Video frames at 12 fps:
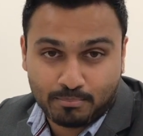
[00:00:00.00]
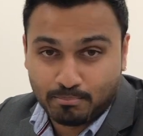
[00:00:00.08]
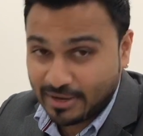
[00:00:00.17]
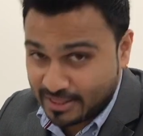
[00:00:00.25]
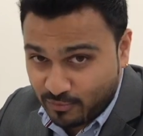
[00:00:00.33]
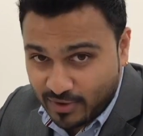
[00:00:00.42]

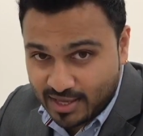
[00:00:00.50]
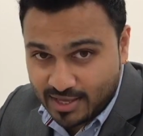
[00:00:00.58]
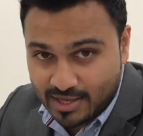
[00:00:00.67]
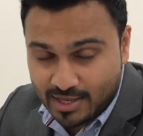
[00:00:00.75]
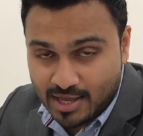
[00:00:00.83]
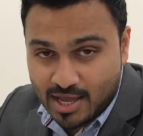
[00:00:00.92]
By the way,
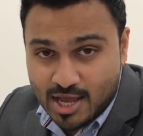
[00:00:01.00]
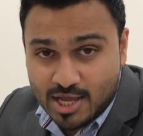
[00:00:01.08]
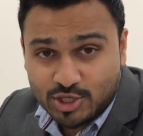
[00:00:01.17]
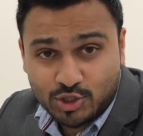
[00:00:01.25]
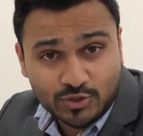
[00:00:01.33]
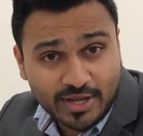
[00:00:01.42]

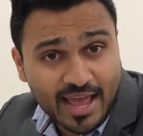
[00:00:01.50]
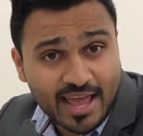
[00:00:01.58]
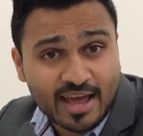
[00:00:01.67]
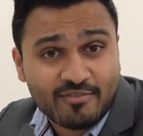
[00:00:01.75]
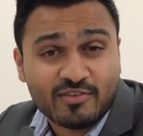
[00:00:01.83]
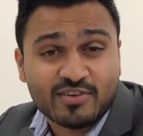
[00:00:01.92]
today I
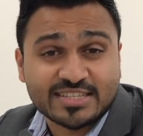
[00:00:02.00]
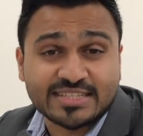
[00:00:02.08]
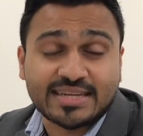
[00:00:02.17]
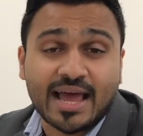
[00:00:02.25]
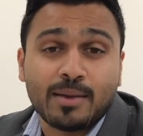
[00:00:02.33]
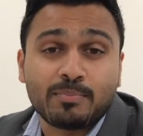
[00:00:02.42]
have a
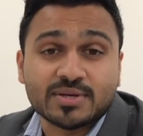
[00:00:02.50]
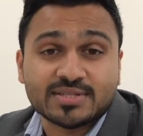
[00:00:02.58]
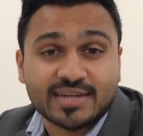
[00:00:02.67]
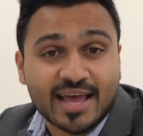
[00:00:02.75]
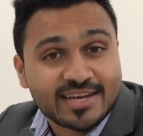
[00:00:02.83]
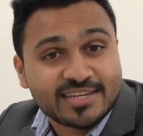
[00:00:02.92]
versatile
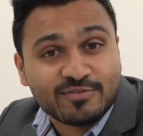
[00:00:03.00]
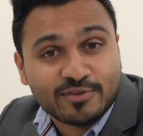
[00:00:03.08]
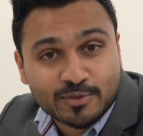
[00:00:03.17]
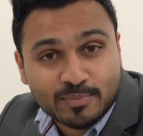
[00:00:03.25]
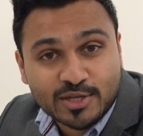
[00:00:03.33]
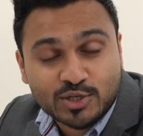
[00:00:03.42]
personality
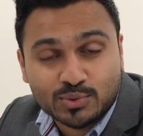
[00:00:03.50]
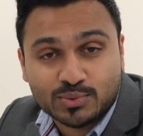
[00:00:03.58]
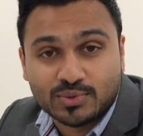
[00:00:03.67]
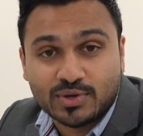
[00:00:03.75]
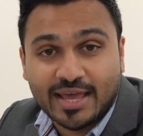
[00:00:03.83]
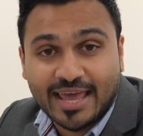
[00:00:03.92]
with me
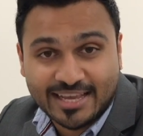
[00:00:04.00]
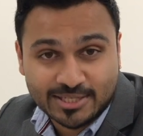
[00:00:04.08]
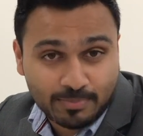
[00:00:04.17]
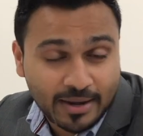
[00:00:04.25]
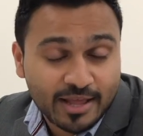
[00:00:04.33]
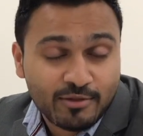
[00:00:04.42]
to
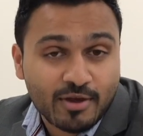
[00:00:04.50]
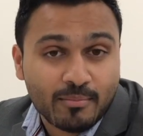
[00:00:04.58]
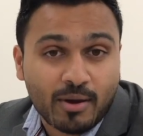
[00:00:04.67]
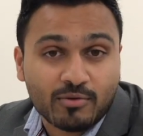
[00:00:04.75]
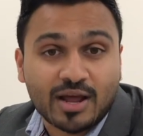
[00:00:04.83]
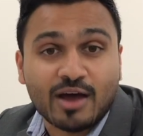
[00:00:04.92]
explain you
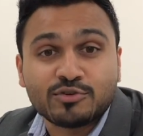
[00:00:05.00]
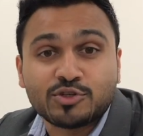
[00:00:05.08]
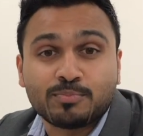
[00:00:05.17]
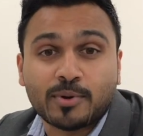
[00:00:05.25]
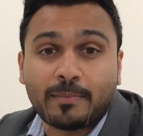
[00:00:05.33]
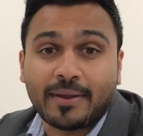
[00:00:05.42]
about how
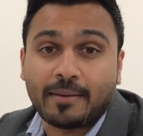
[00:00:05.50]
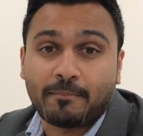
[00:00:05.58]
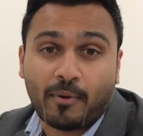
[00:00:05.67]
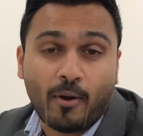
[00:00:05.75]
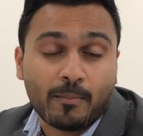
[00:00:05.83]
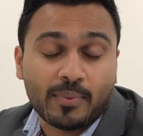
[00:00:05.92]
to prepare a
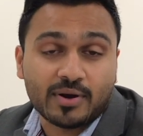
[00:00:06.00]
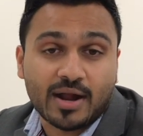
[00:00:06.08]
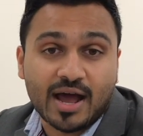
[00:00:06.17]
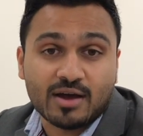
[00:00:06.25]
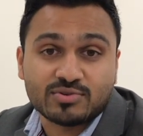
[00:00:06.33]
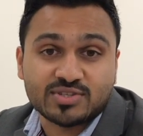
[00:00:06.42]
proper
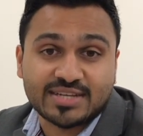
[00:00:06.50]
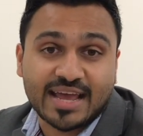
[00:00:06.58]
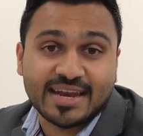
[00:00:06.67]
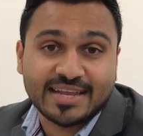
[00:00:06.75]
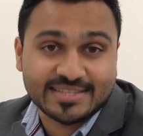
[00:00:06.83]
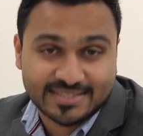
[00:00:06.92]

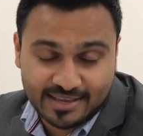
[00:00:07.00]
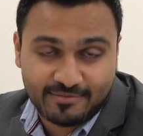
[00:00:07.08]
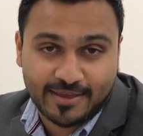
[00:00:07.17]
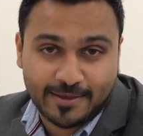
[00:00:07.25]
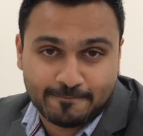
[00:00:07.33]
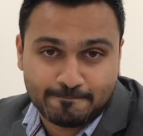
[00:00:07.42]
outstanding
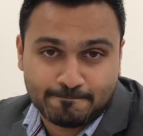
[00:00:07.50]
CV.